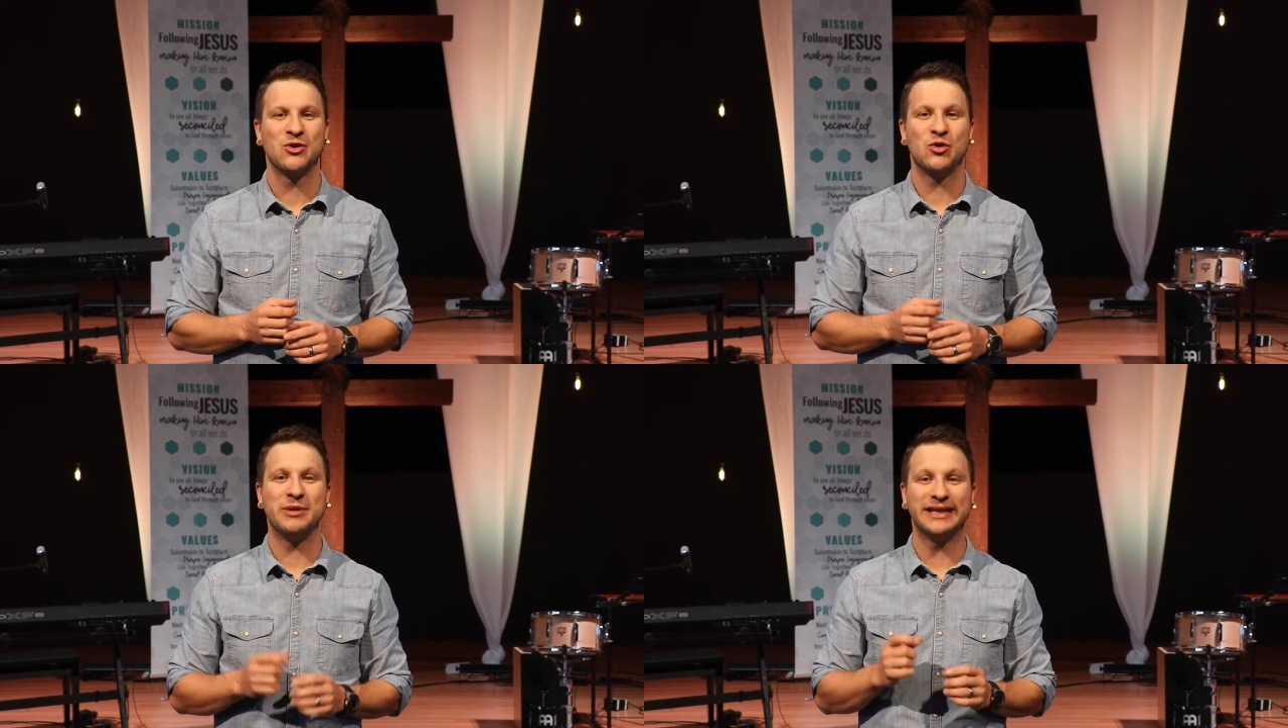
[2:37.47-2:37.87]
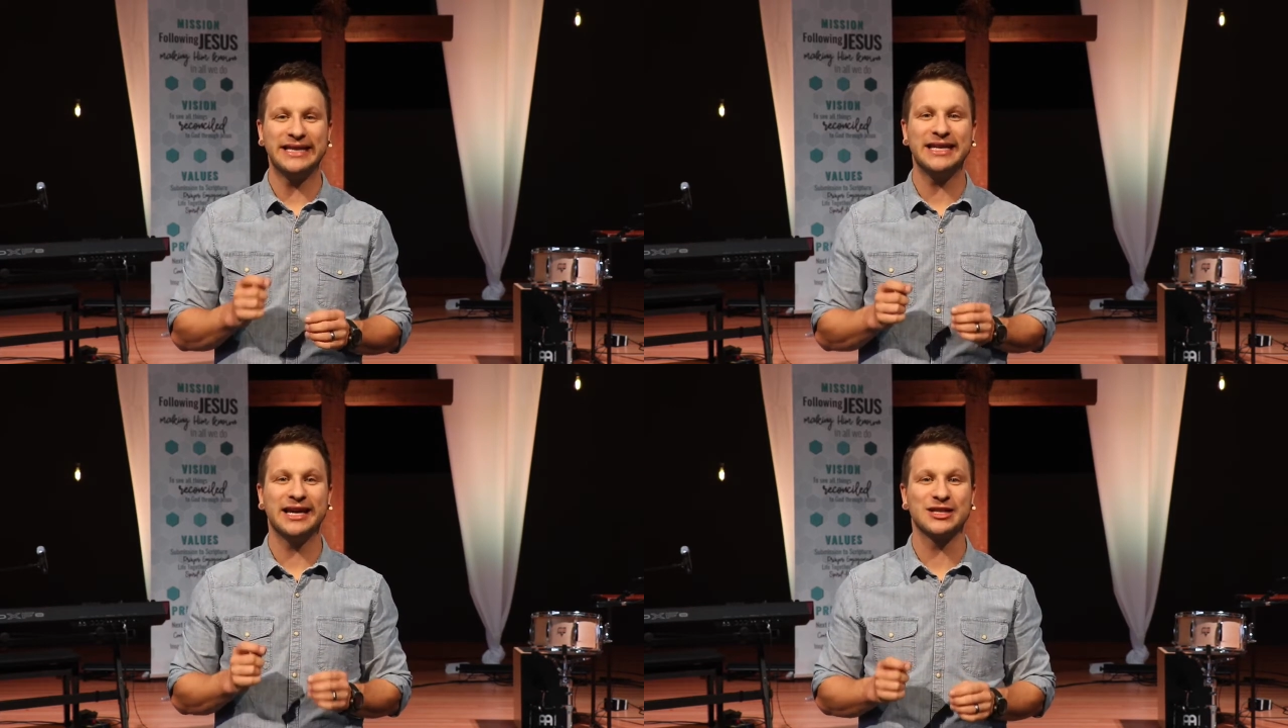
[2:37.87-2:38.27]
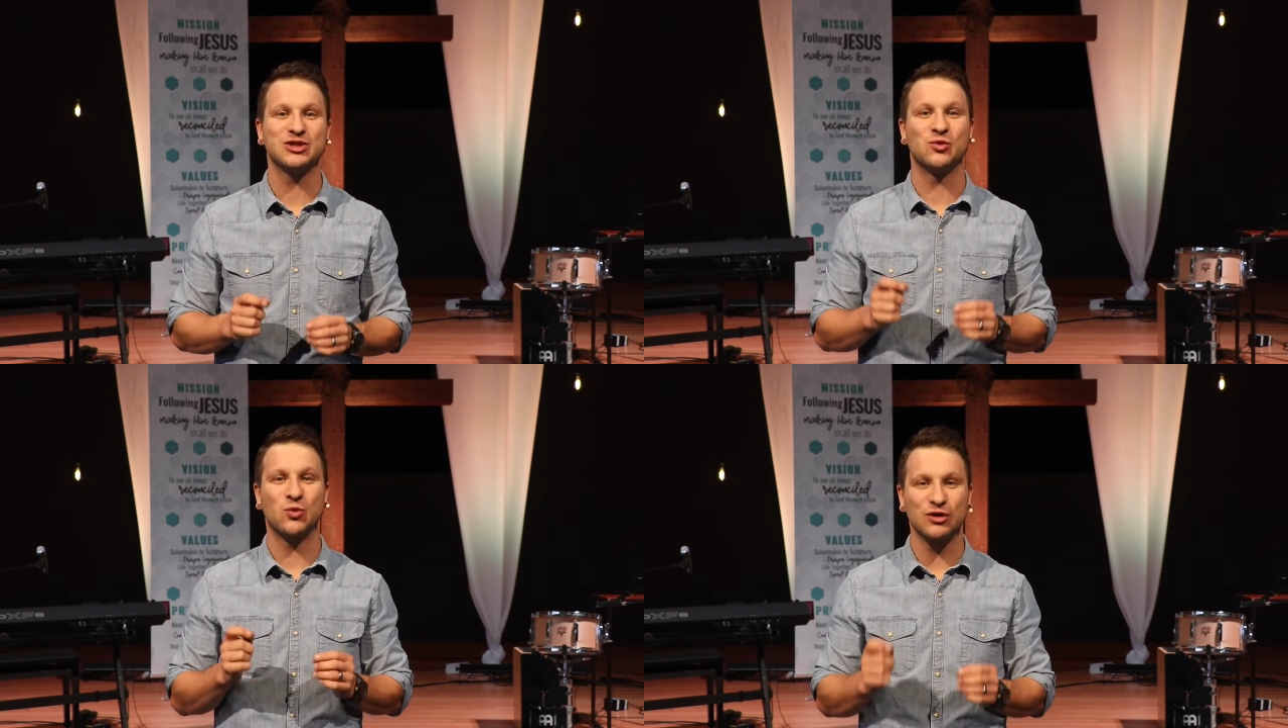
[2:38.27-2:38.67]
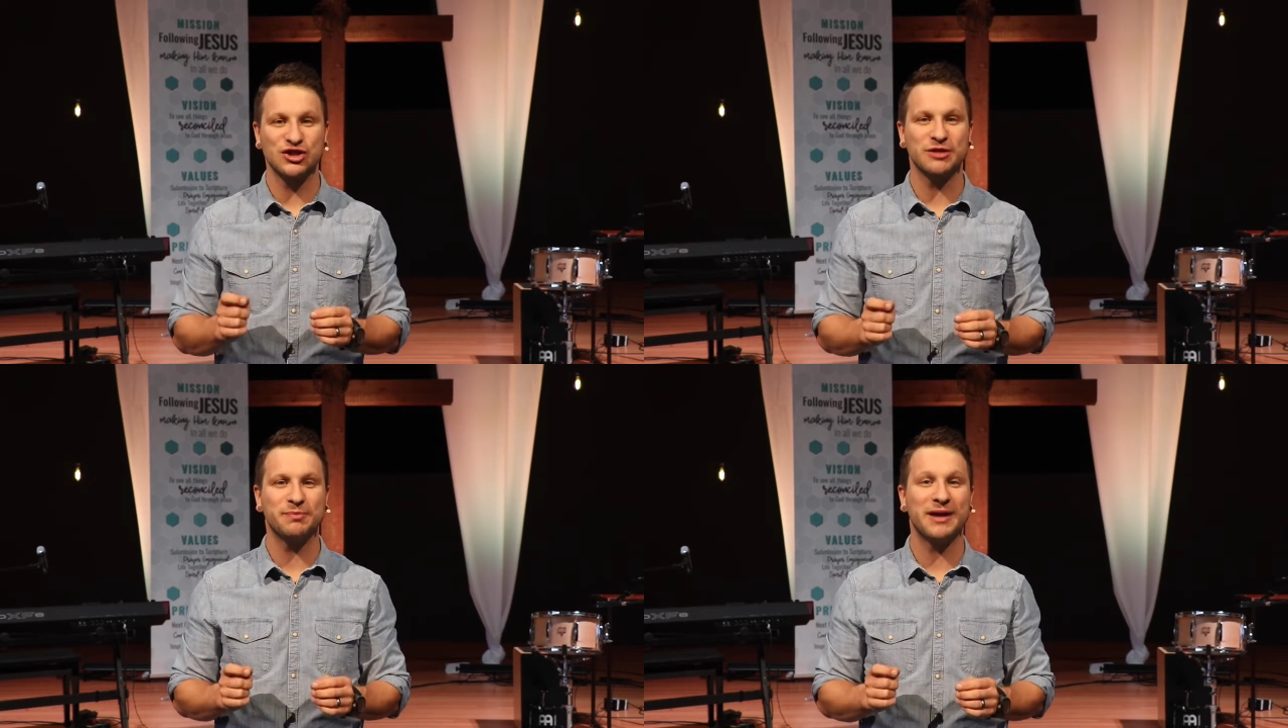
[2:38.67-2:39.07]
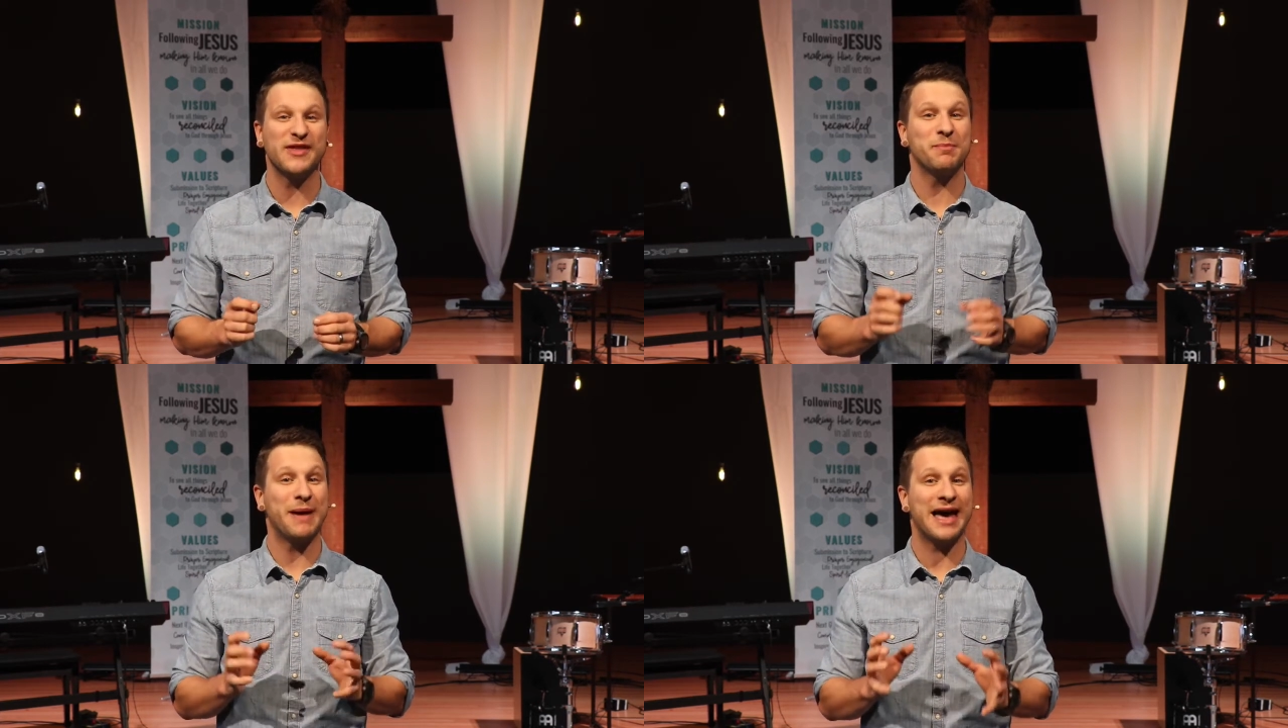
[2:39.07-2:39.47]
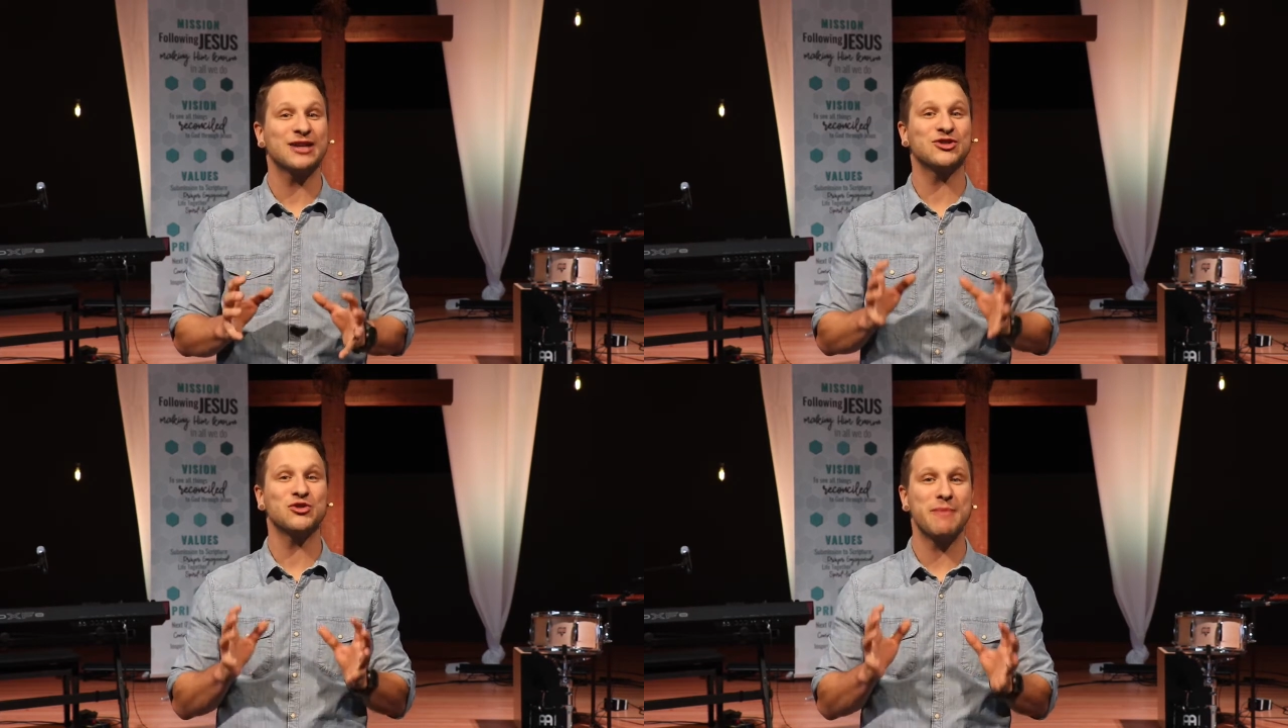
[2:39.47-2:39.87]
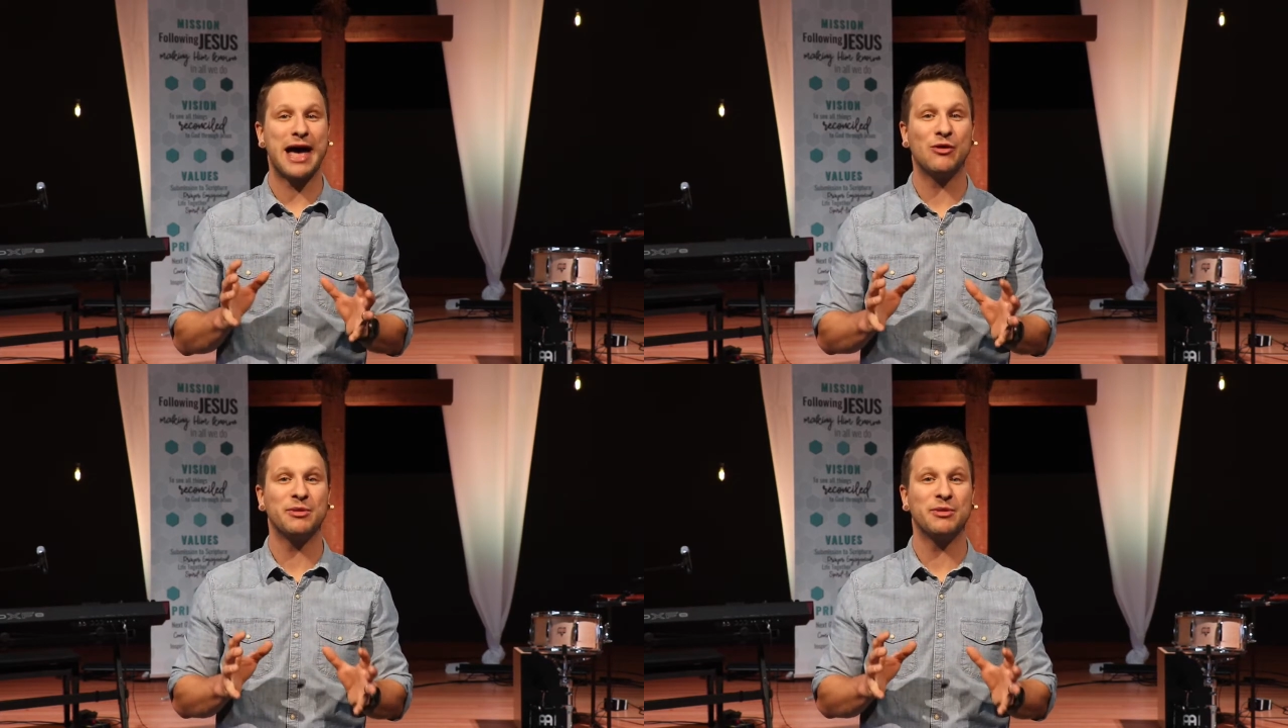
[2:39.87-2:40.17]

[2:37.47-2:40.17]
will be leading us in worship, and then Pastor Matt